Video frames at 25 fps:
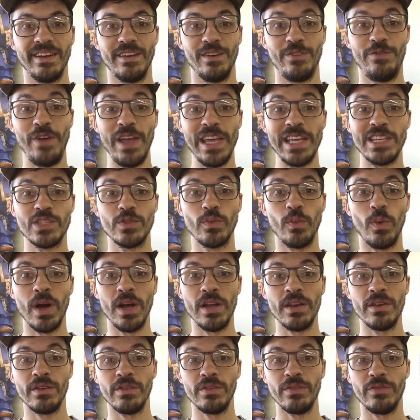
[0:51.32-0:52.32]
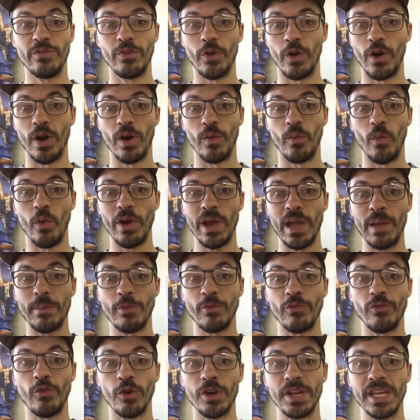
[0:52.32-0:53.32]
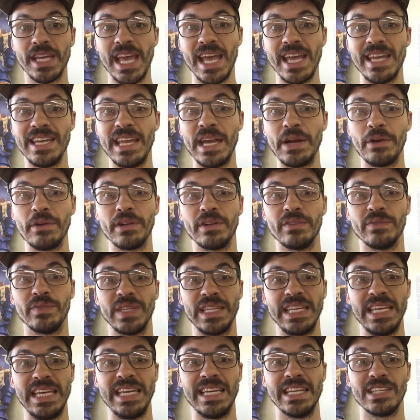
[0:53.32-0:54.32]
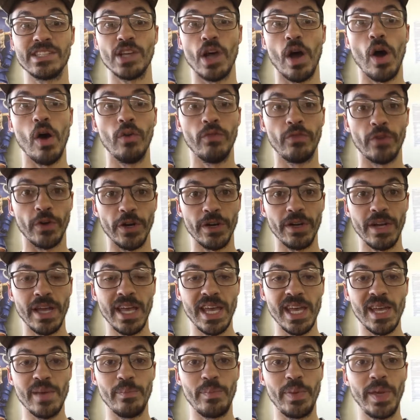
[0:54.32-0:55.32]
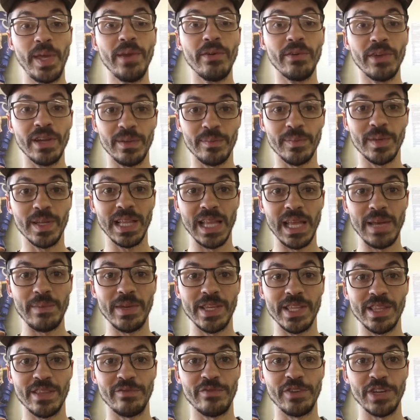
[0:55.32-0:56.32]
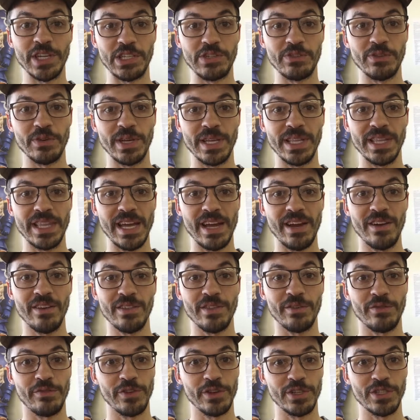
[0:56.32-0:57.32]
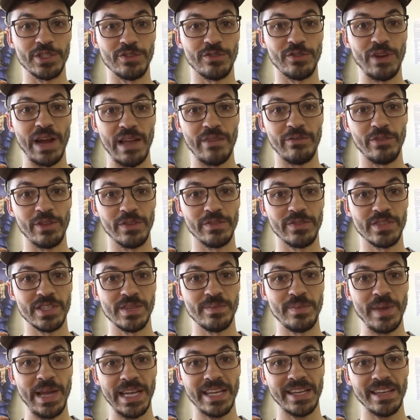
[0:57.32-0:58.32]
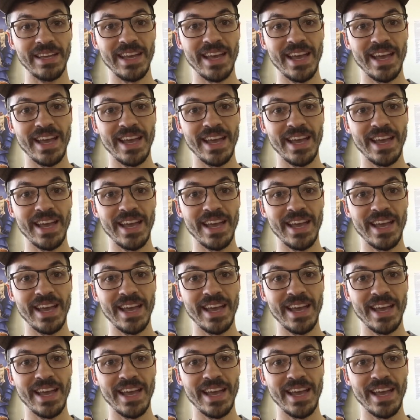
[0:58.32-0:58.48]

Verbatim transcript: Phase 1 for our Warhammer 40k narrative league is over. Imperium claiming the victory there, the first arrival of Semek.